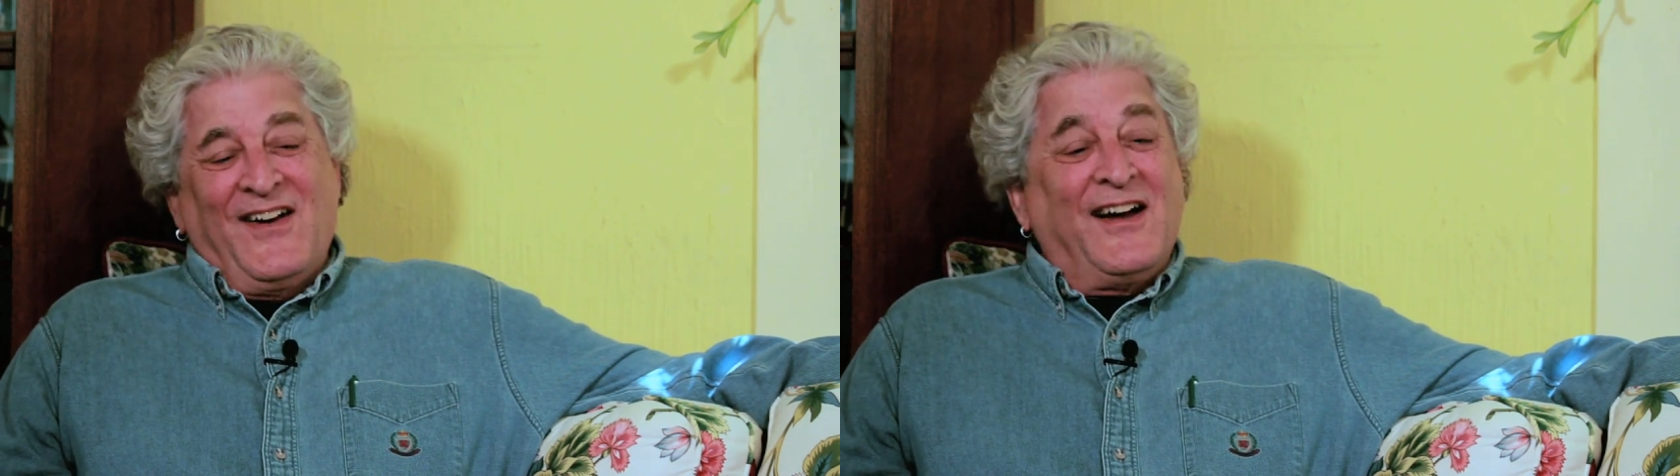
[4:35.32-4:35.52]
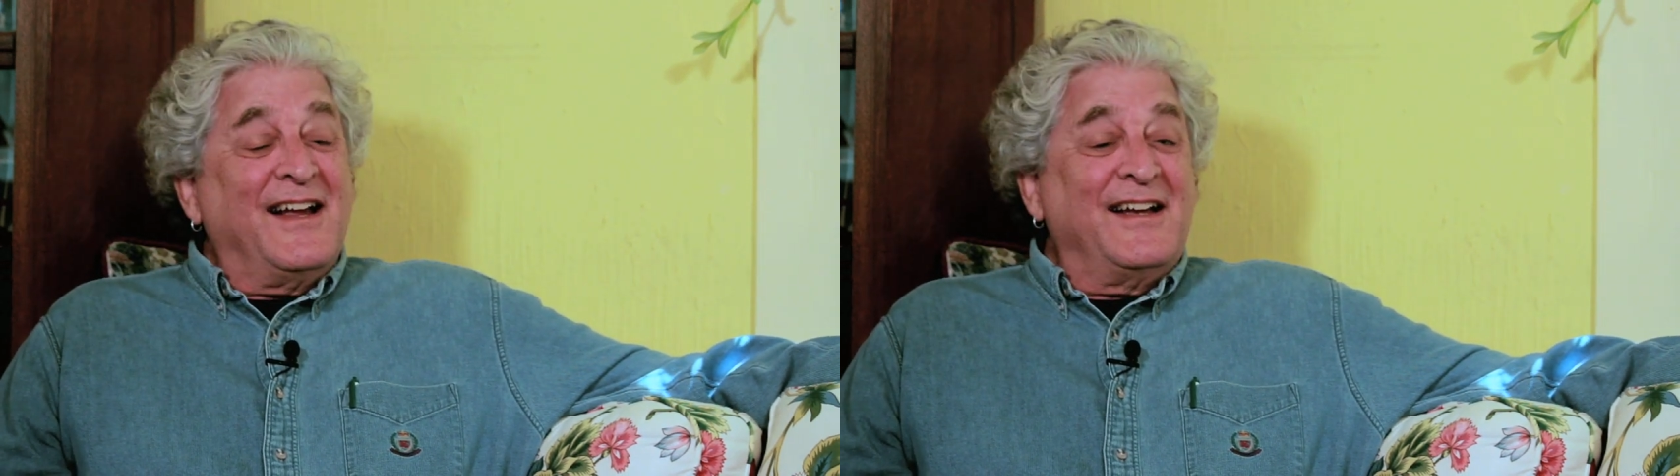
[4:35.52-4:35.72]

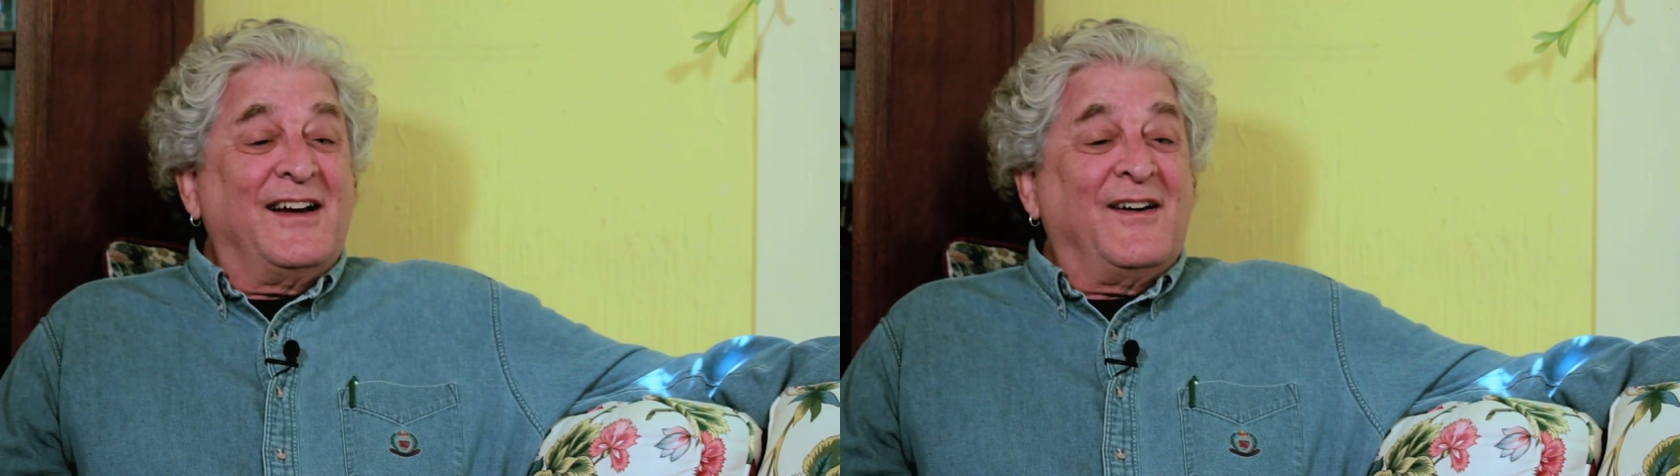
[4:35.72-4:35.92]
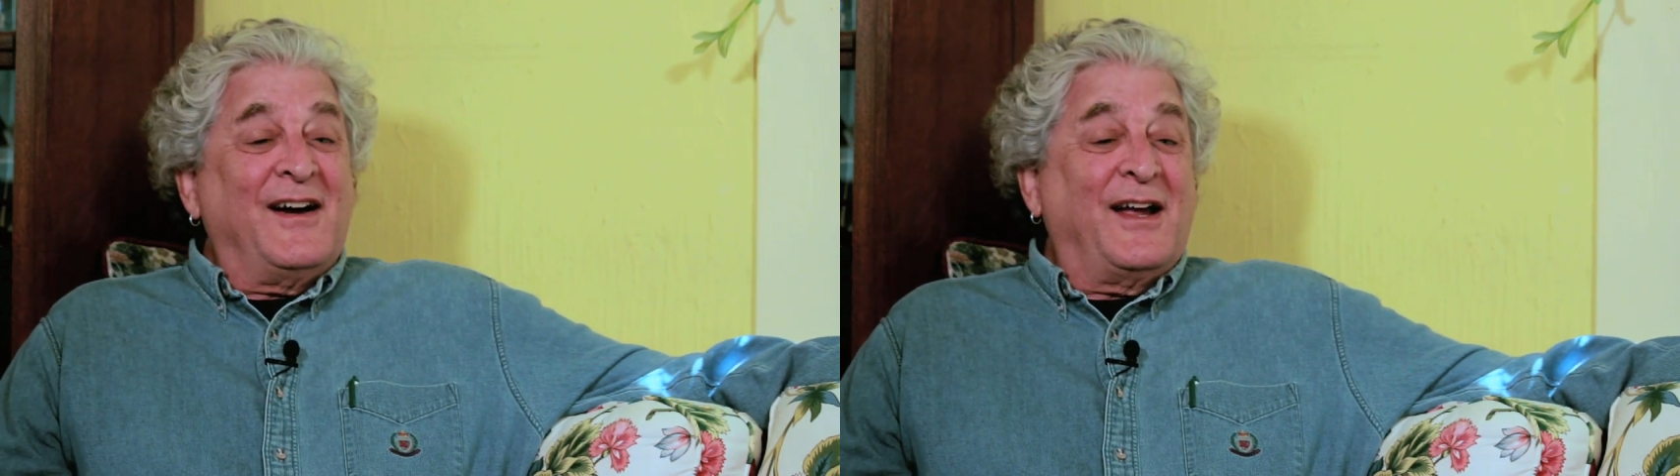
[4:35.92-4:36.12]
well,
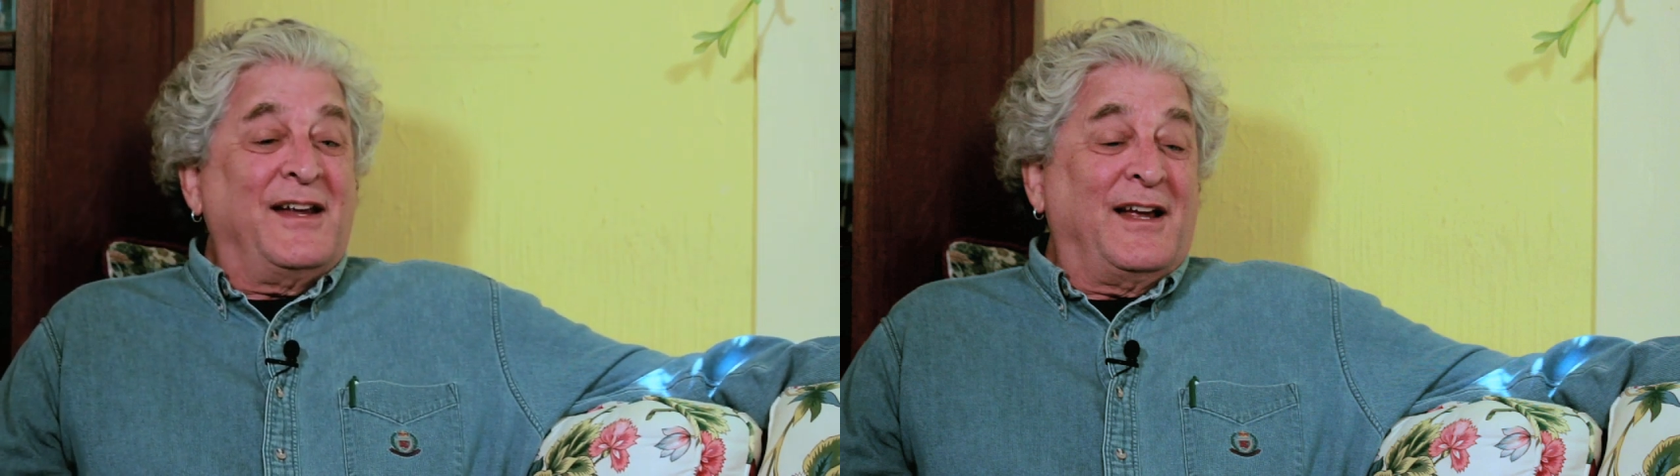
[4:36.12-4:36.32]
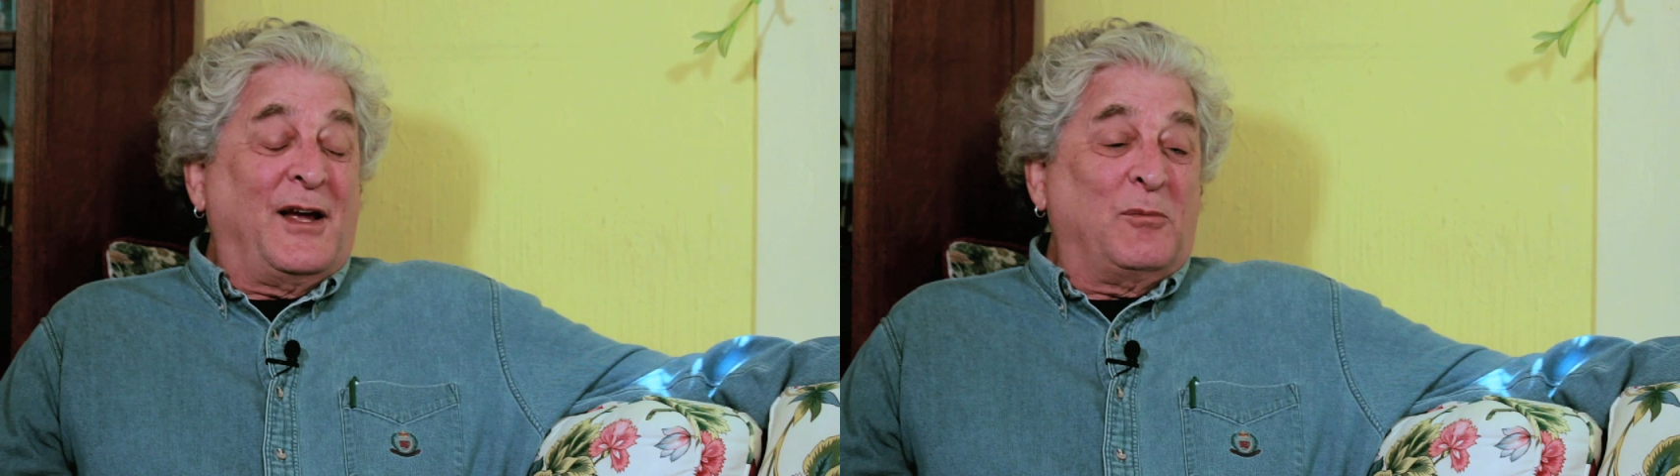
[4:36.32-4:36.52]
you know,
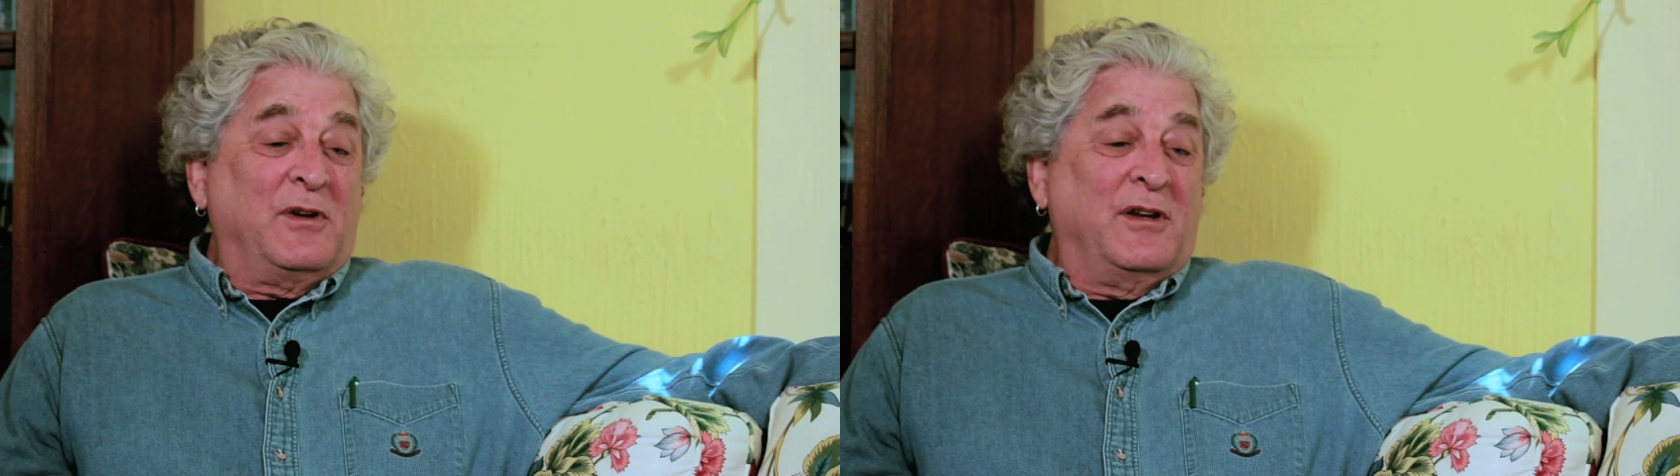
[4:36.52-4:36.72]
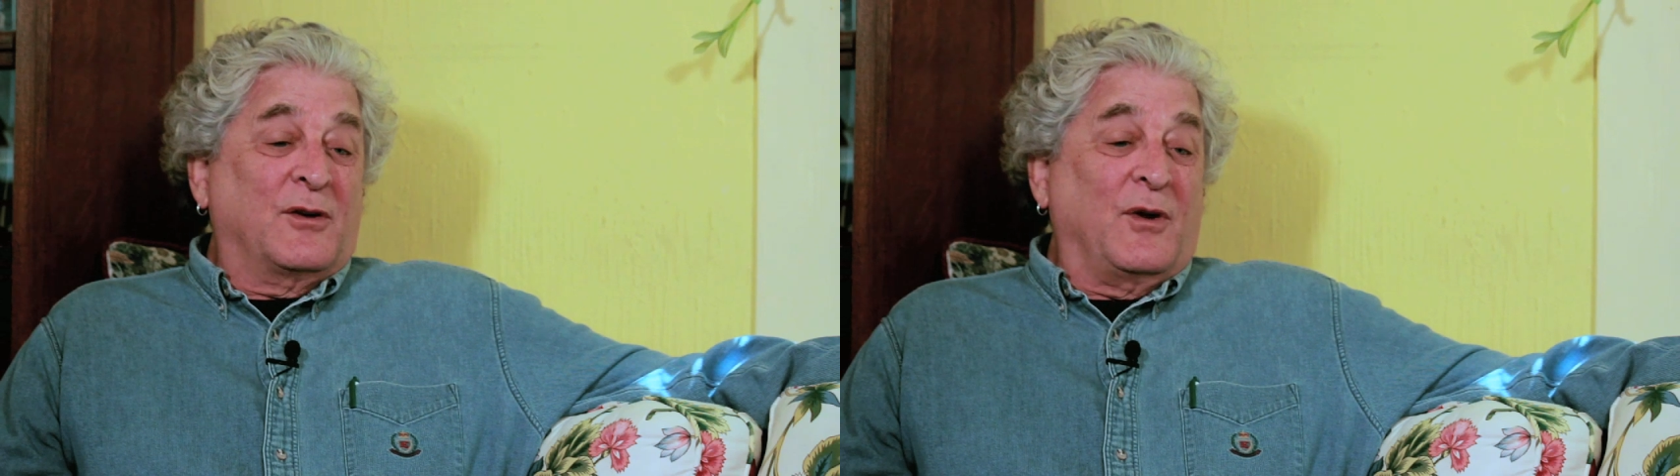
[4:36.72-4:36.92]
I, I'll
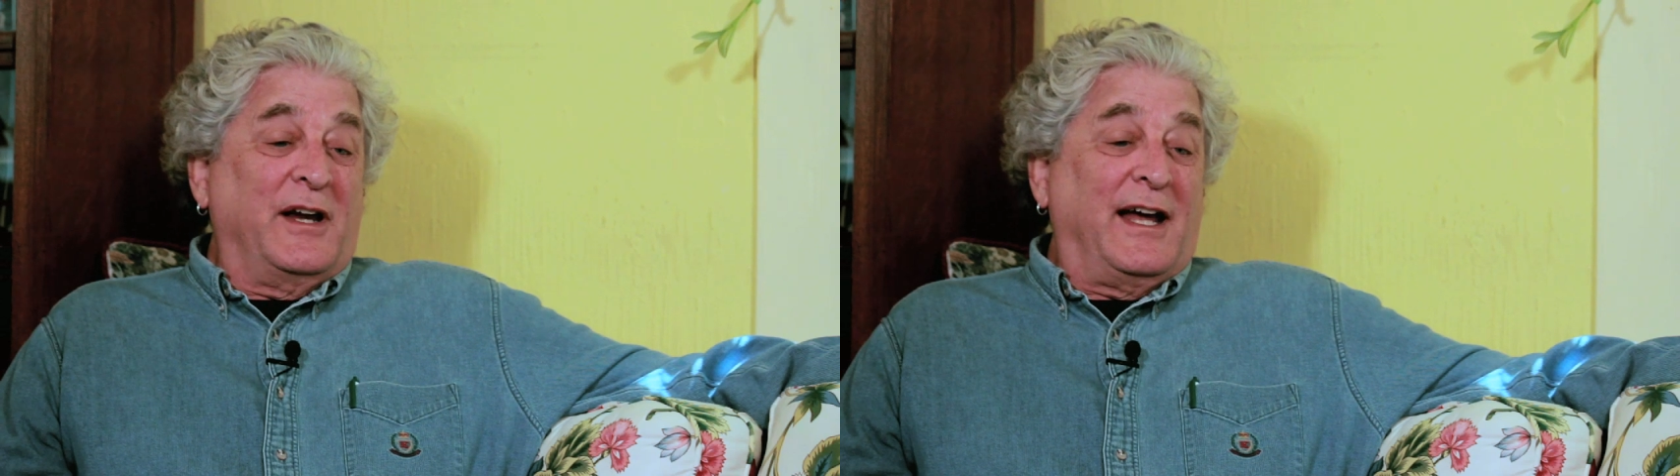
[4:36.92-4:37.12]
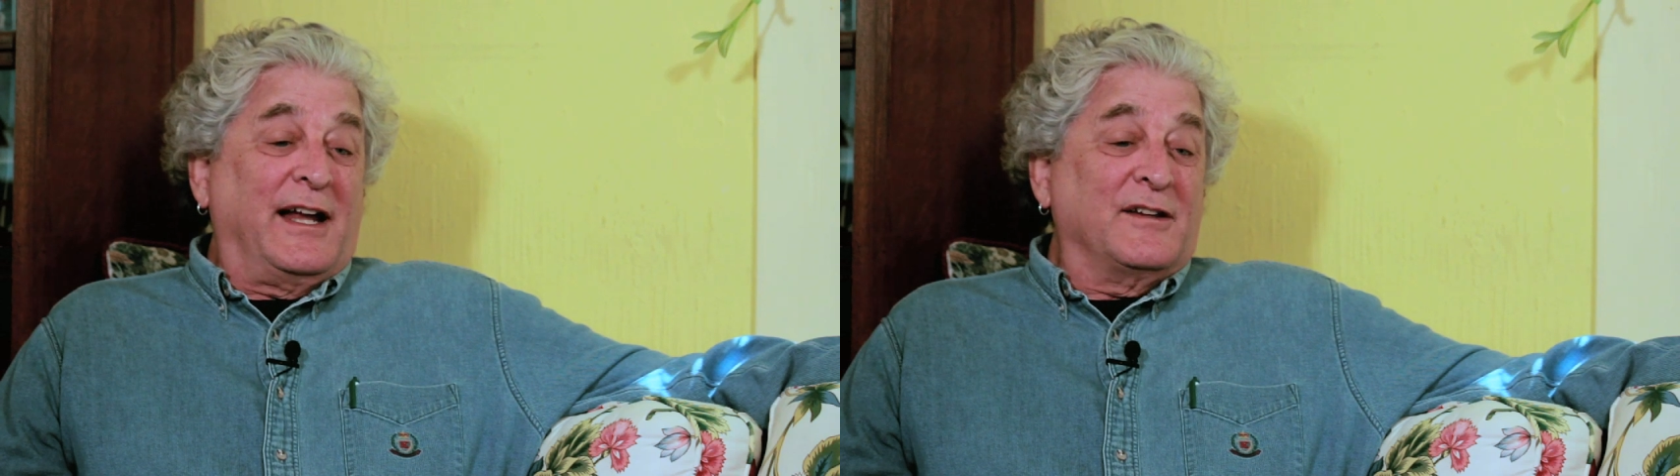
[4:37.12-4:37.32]
be
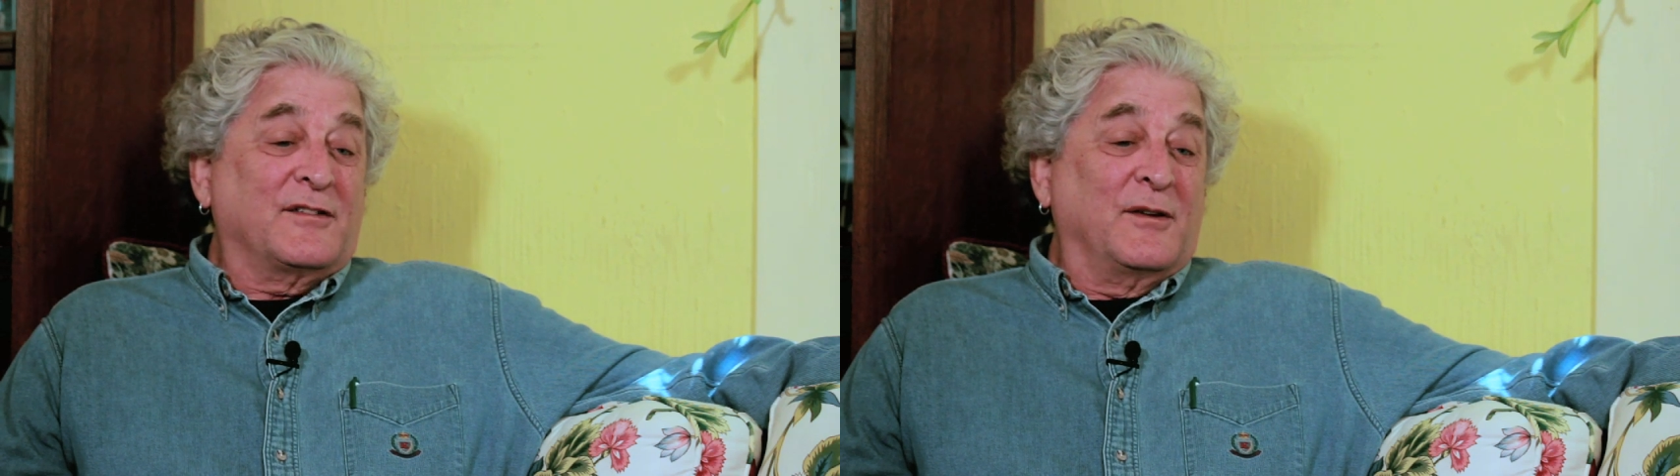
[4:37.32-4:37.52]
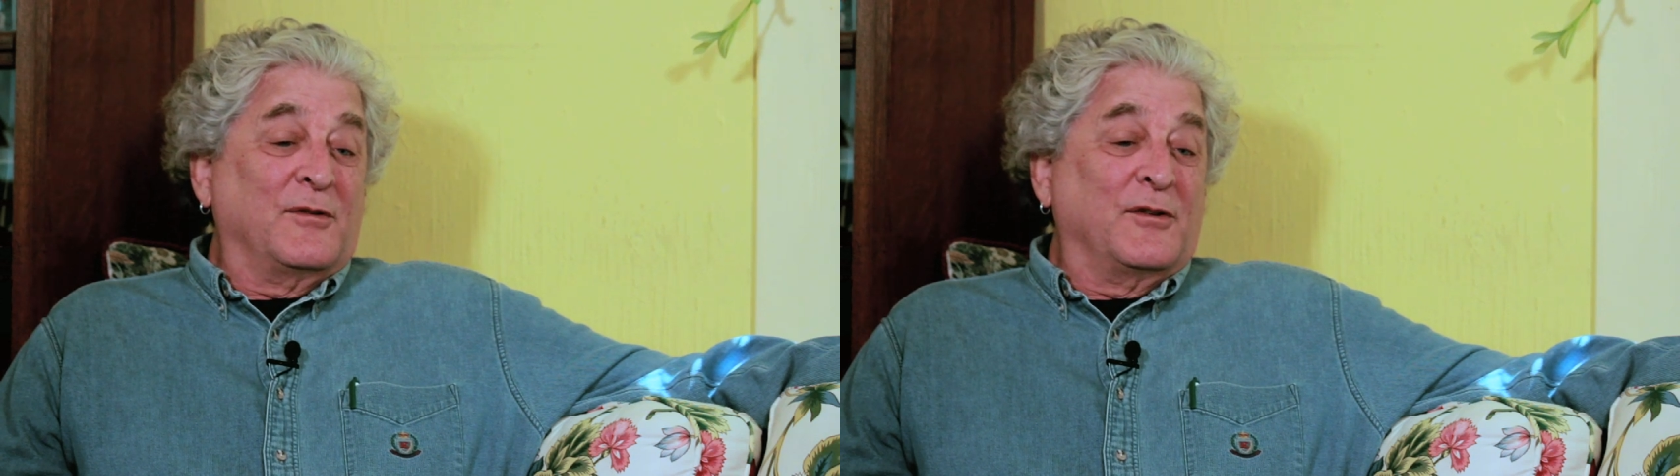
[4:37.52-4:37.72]
quite honest.